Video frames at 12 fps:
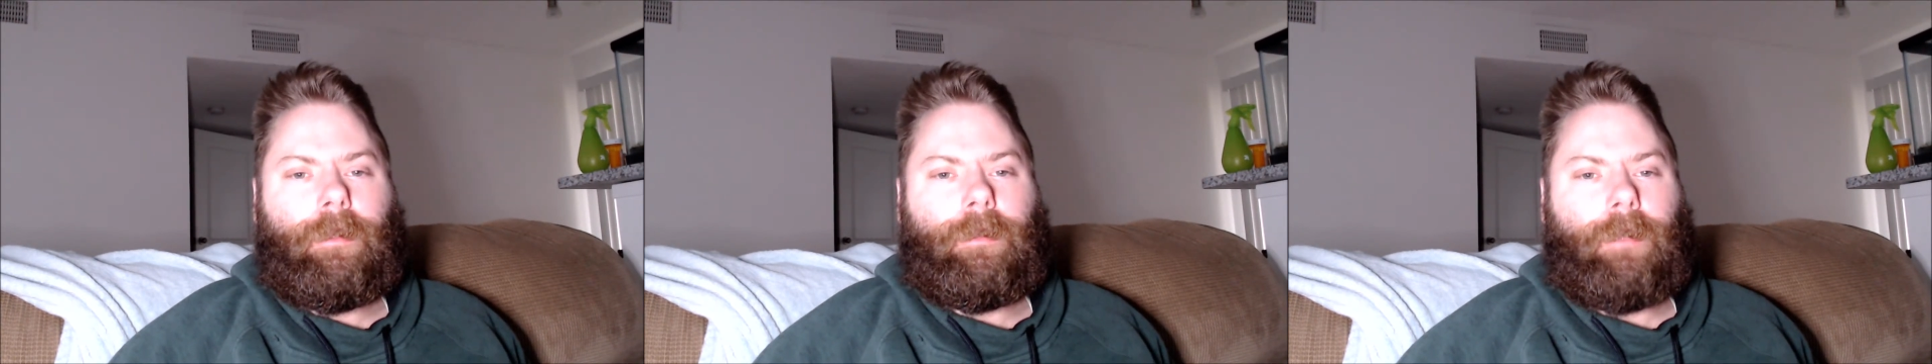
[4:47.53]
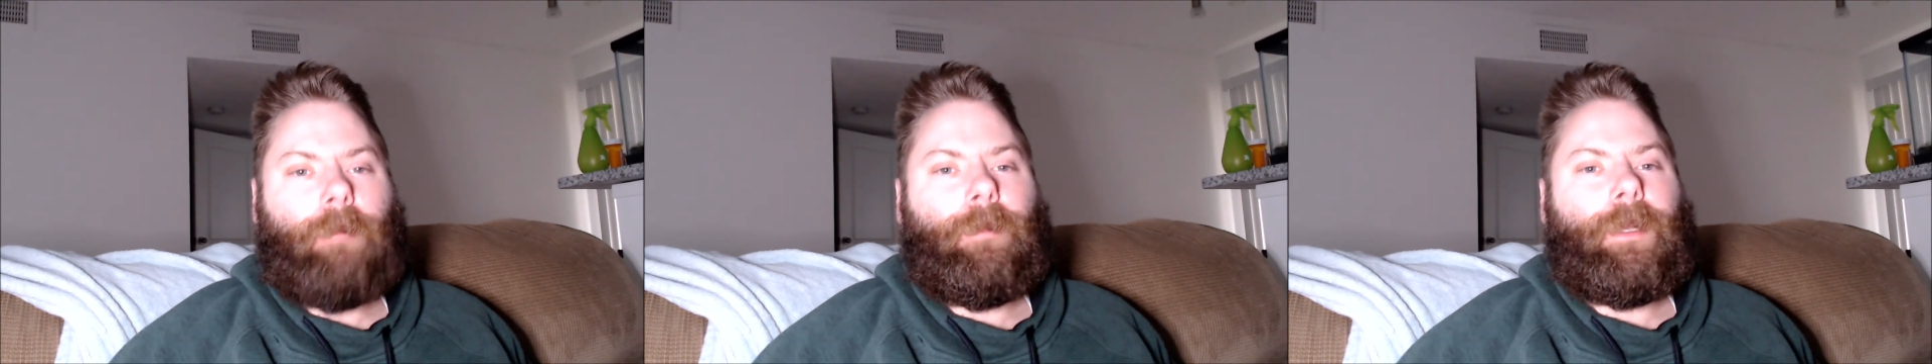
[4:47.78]

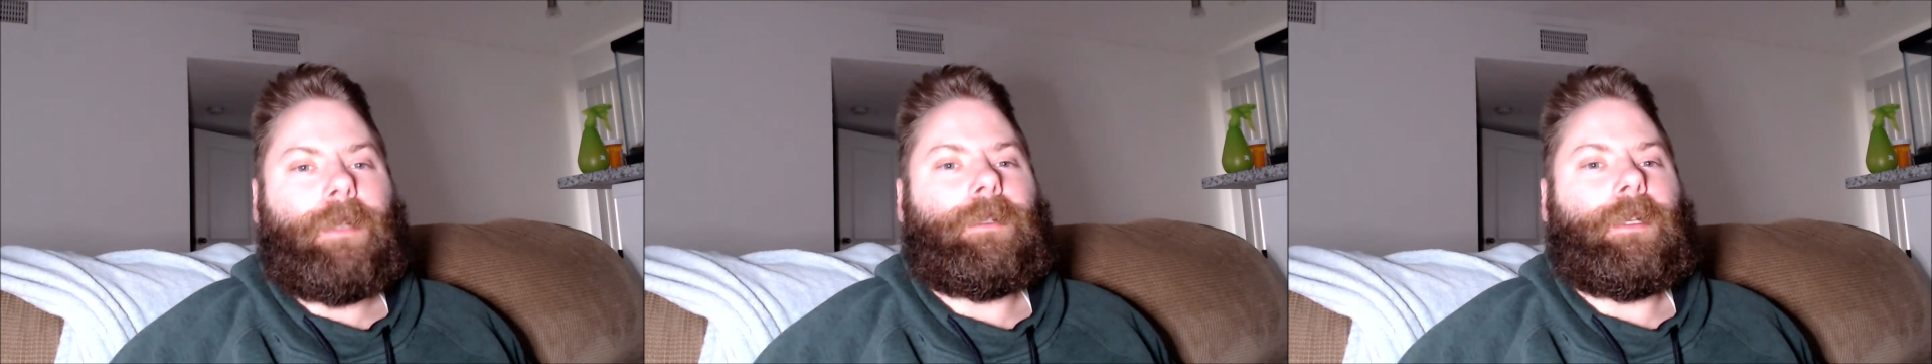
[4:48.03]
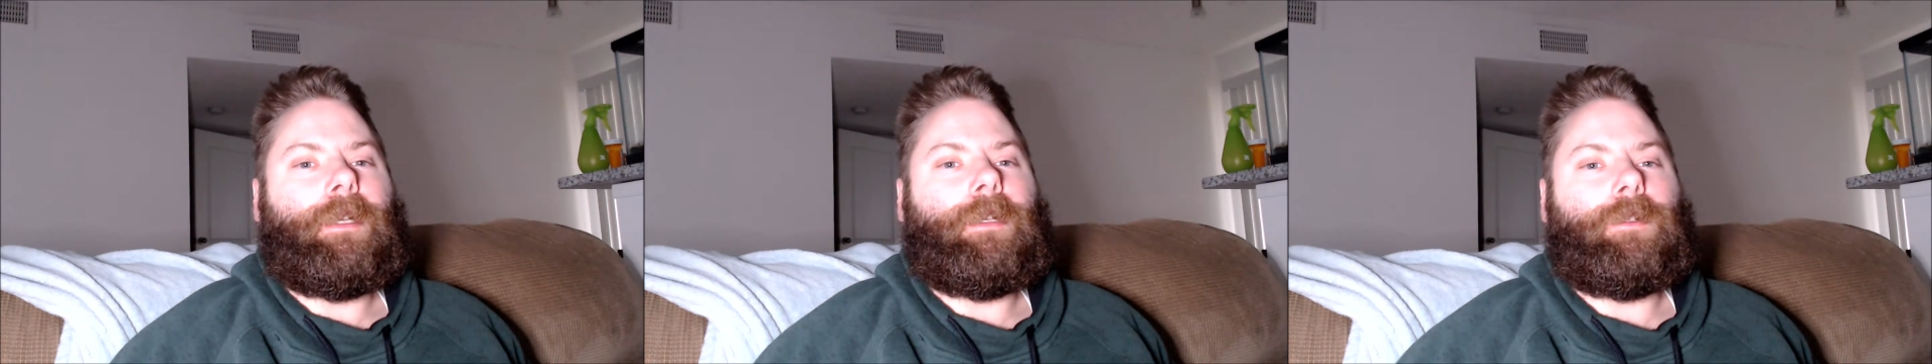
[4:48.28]
Sapience
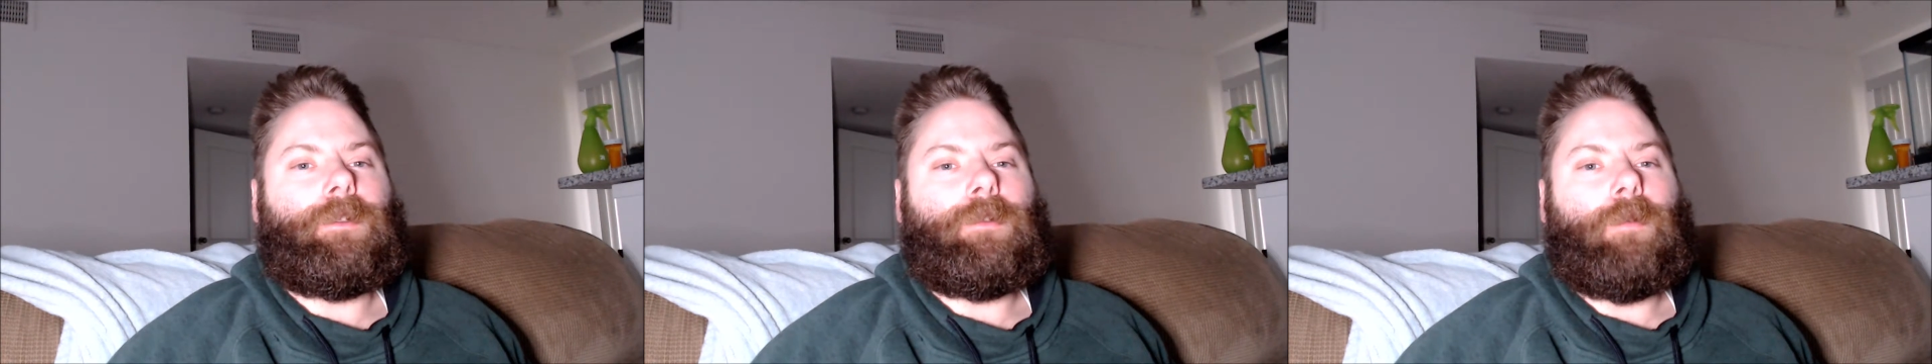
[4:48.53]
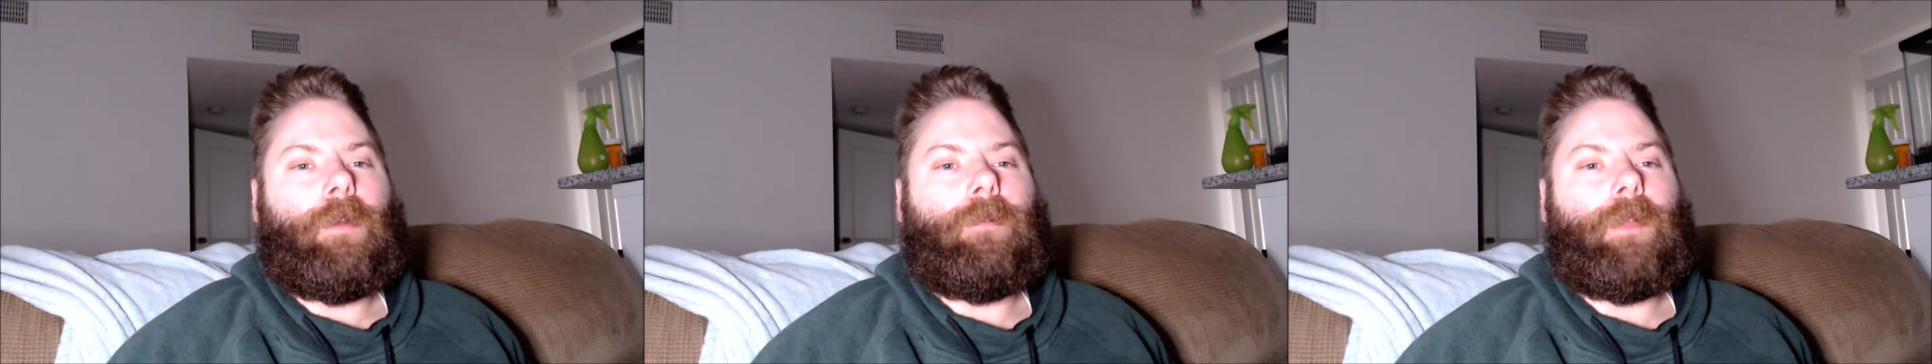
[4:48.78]
is
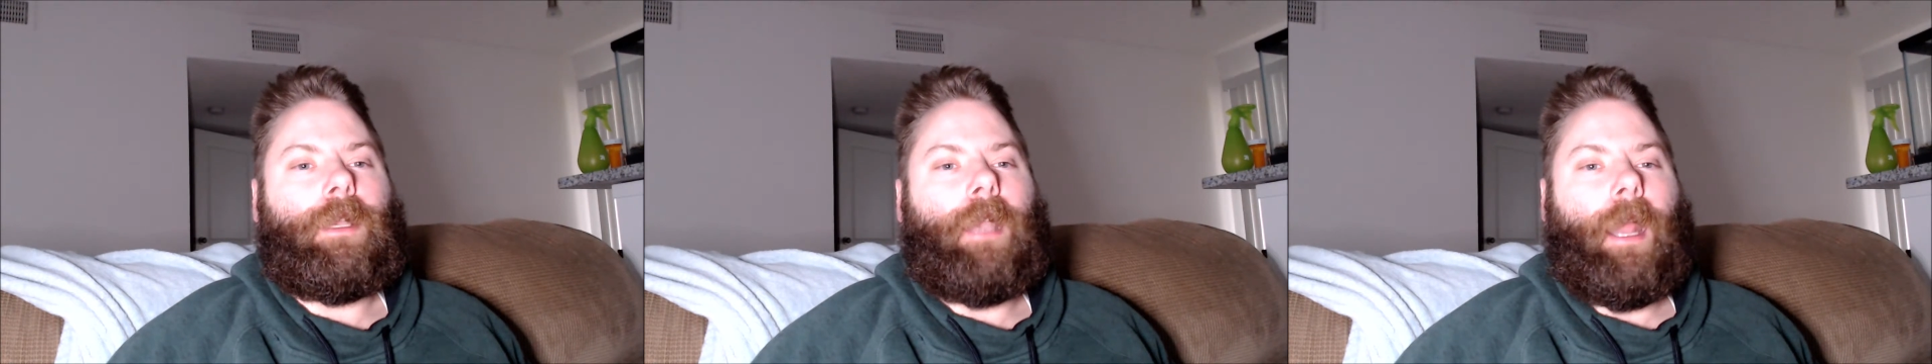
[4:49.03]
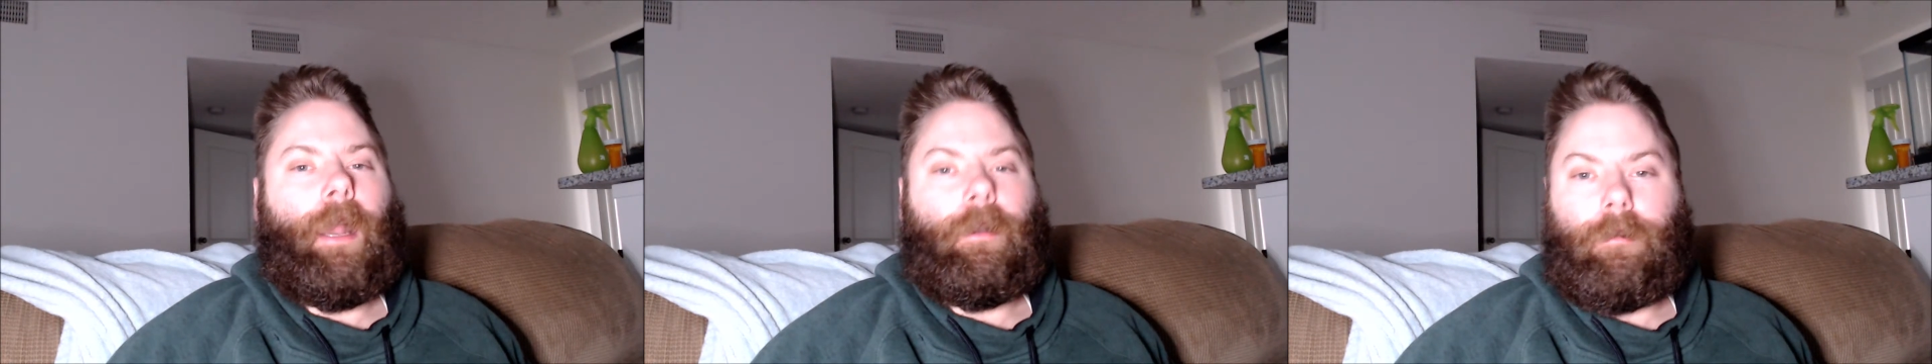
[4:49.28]
sort of the
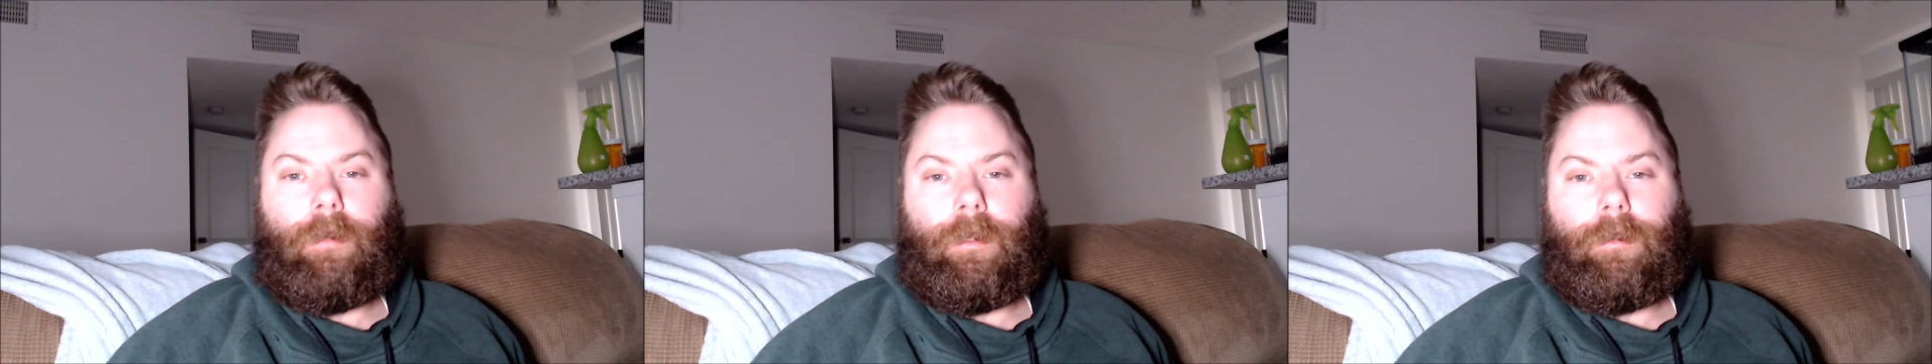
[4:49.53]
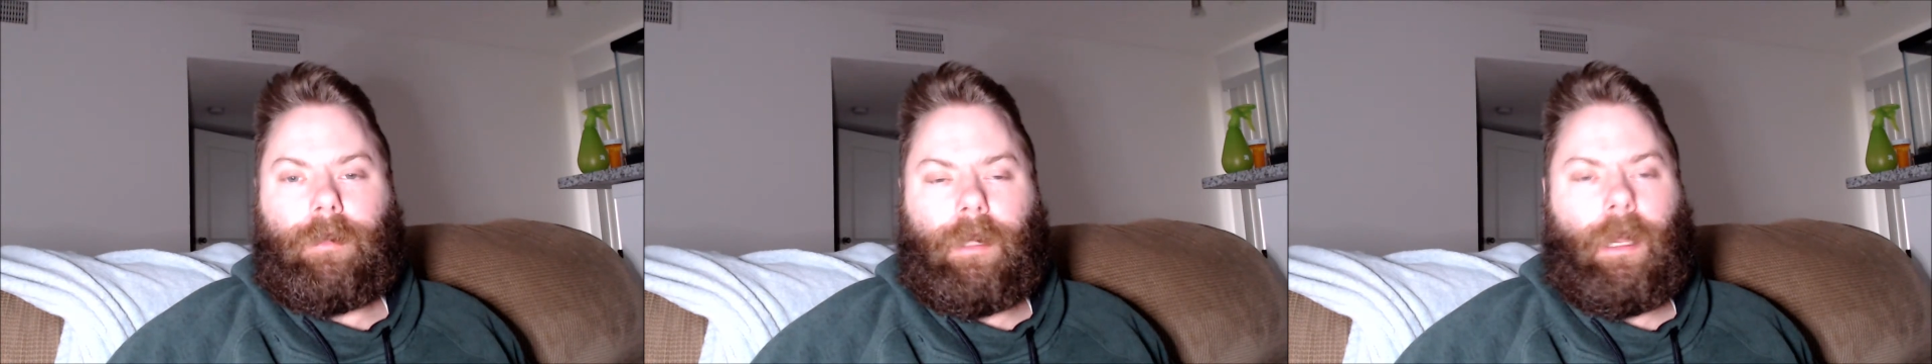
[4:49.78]

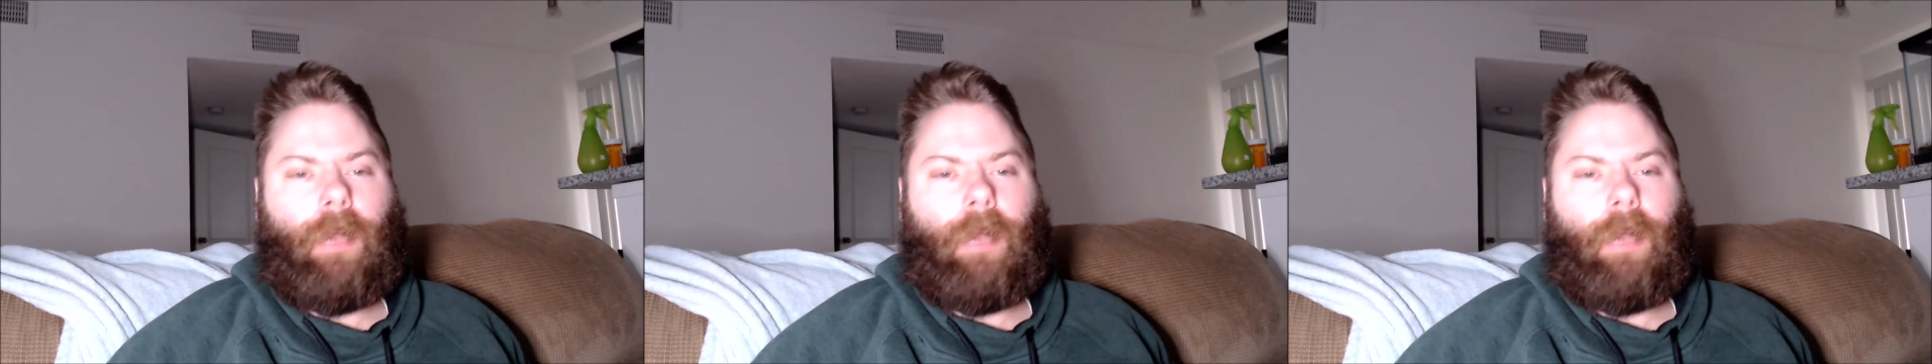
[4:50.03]
narrowest.